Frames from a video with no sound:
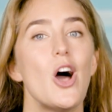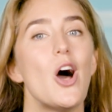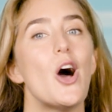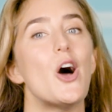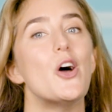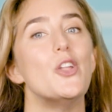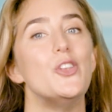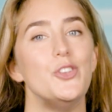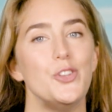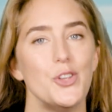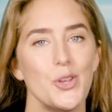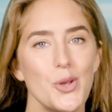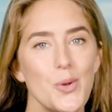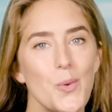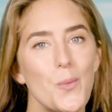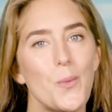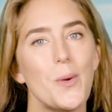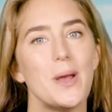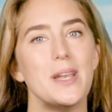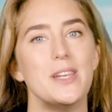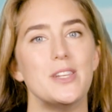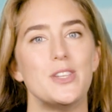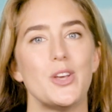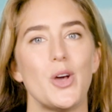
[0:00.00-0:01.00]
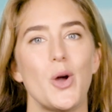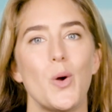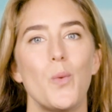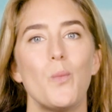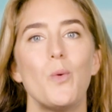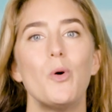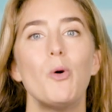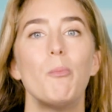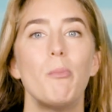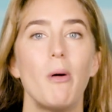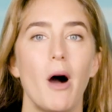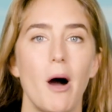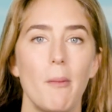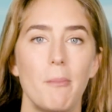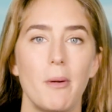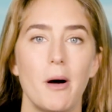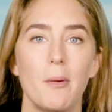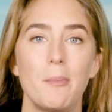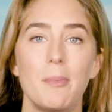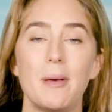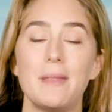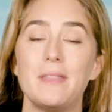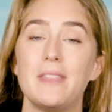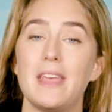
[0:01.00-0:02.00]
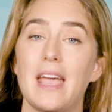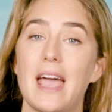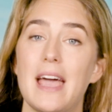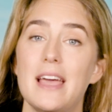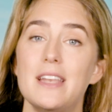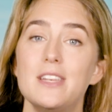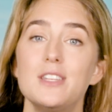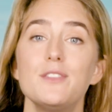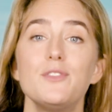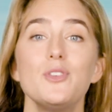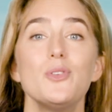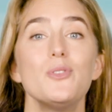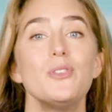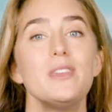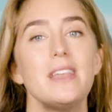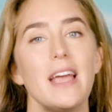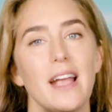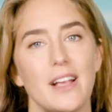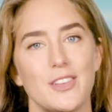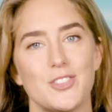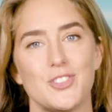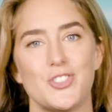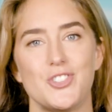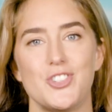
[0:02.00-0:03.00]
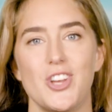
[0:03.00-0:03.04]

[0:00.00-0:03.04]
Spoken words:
a new window will pop up at the end of your next